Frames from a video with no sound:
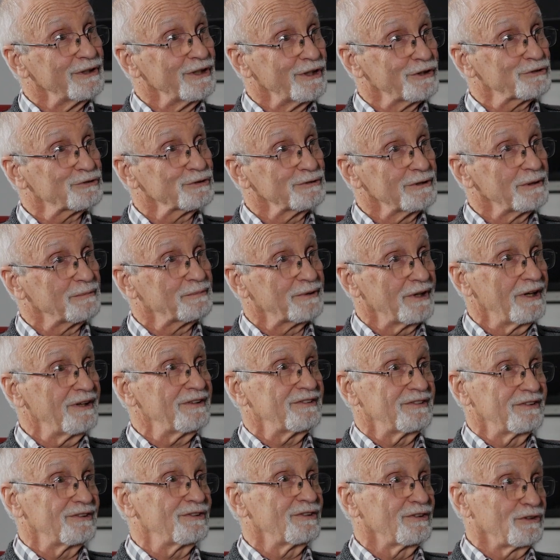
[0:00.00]
rehearsal room
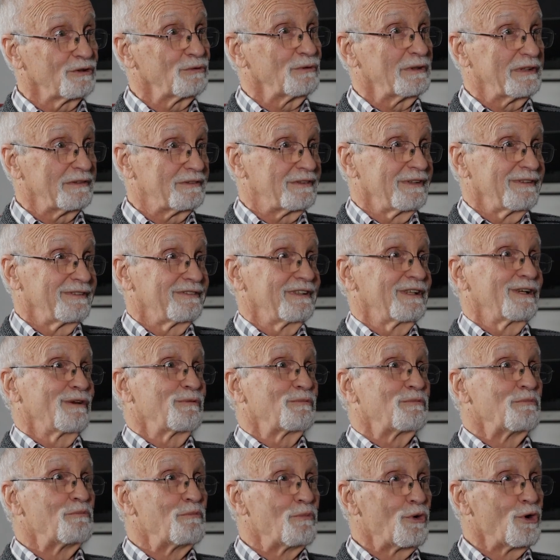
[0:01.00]
process is that we've
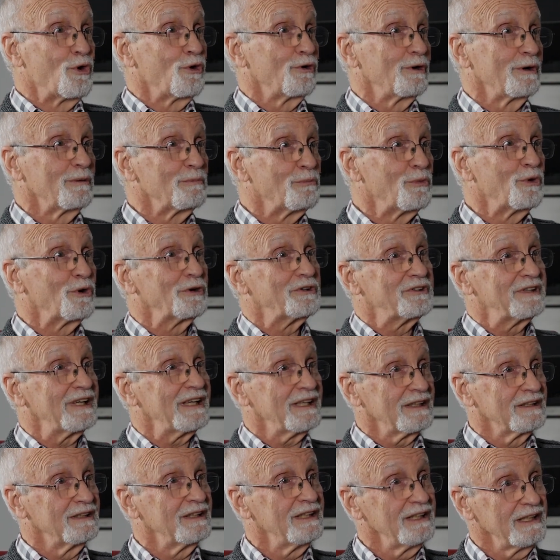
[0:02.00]
developed more and more
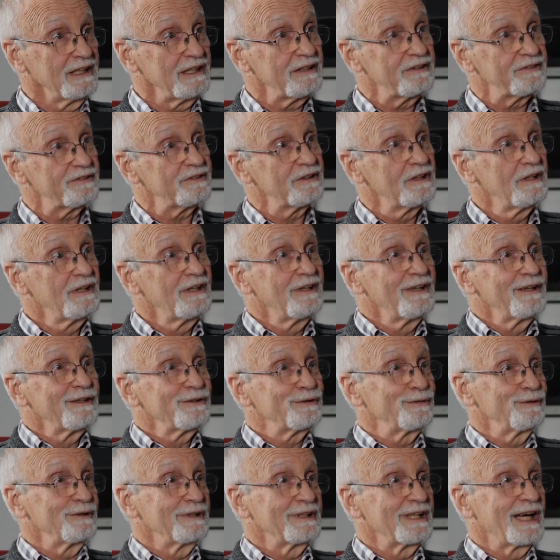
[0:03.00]
techniques
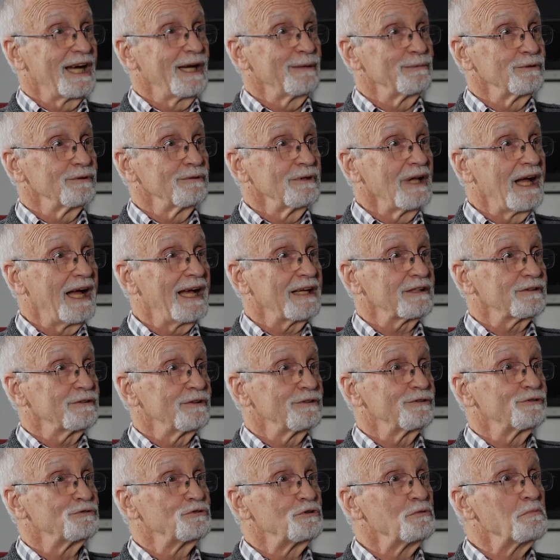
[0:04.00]
to enable
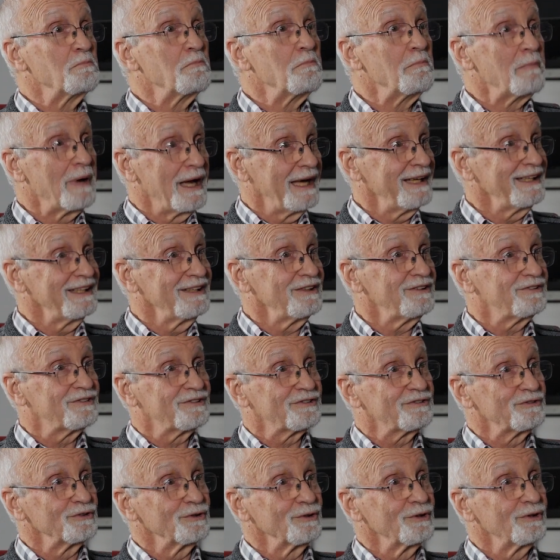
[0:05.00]
actors to manage
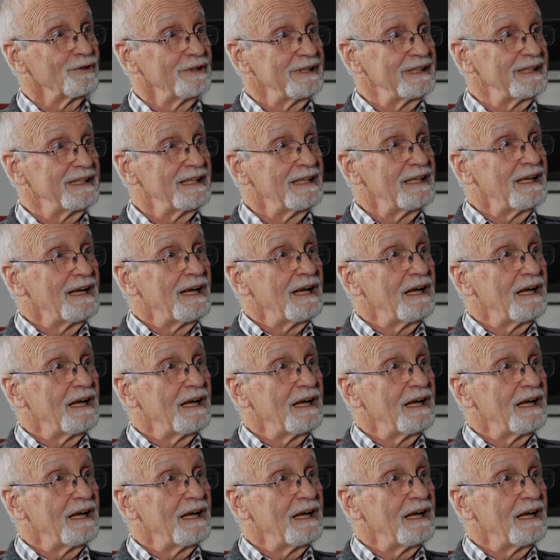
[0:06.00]
story